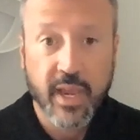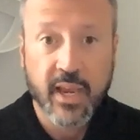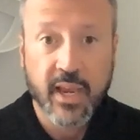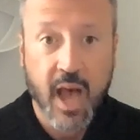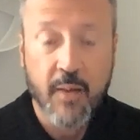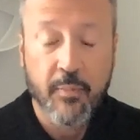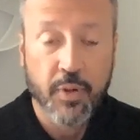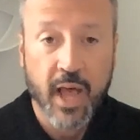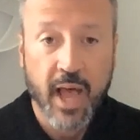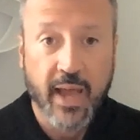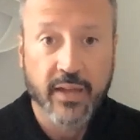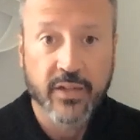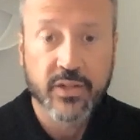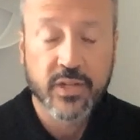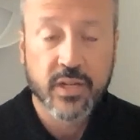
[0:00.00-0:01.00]

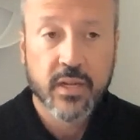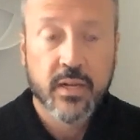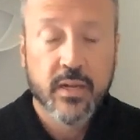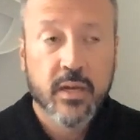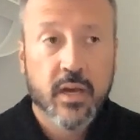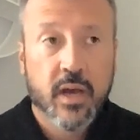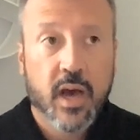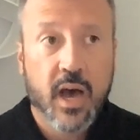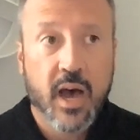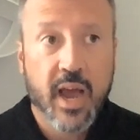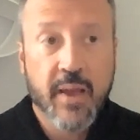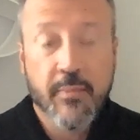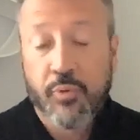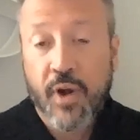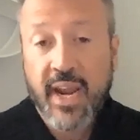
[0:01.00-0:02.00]
complex,
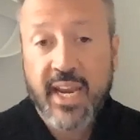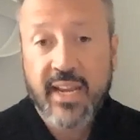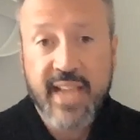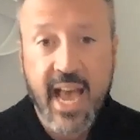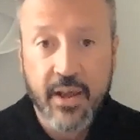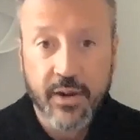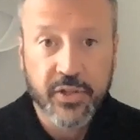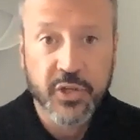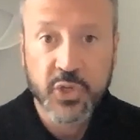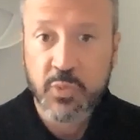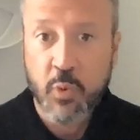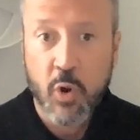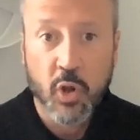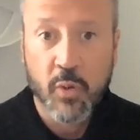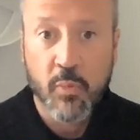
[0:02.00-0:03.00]
and break it down into
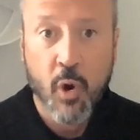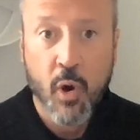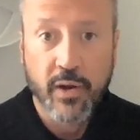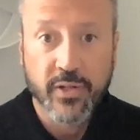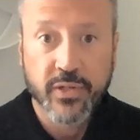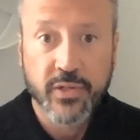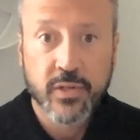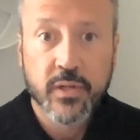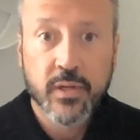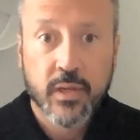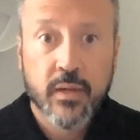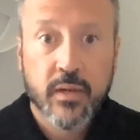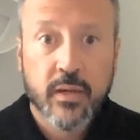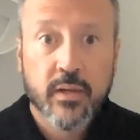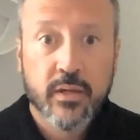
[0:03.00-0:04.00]
smaller parts.
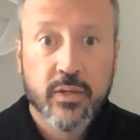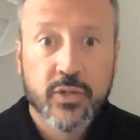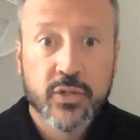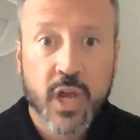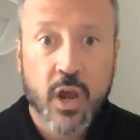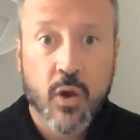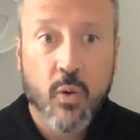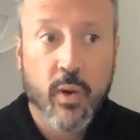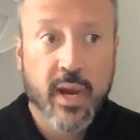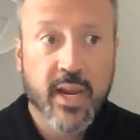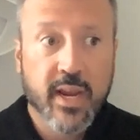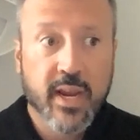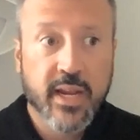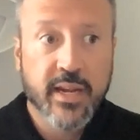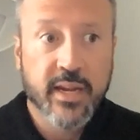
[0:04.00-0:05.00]
So
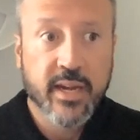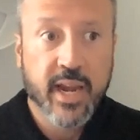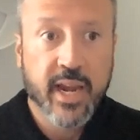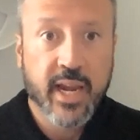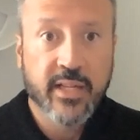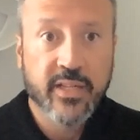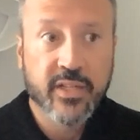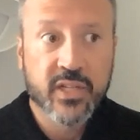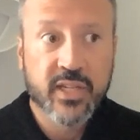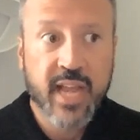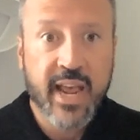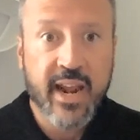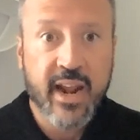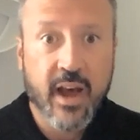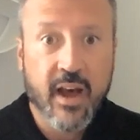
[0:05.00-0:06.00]

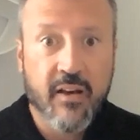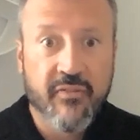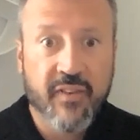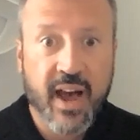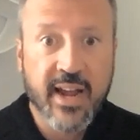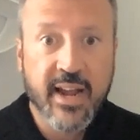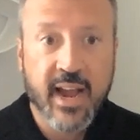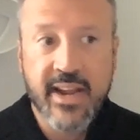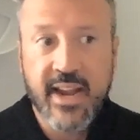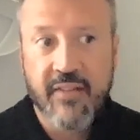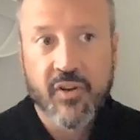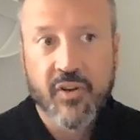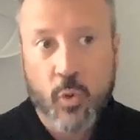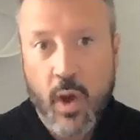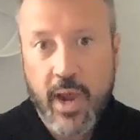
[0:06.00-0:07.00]
instead of, I
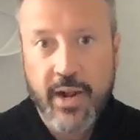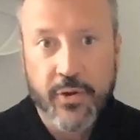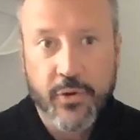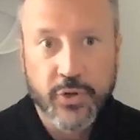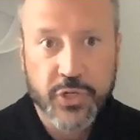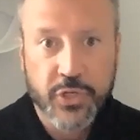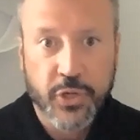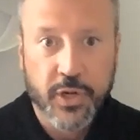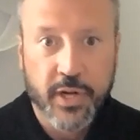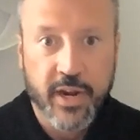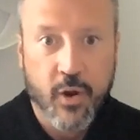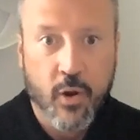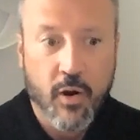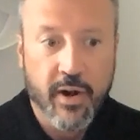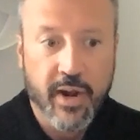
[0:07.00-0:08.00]
never quite understood in
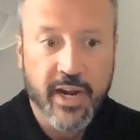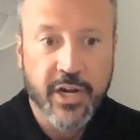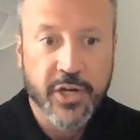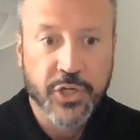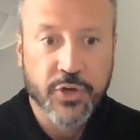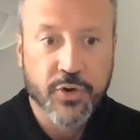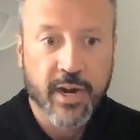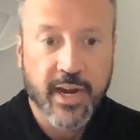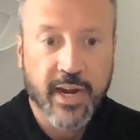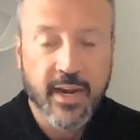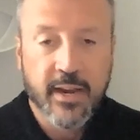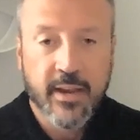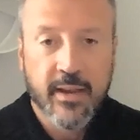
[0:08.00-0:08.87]
our industry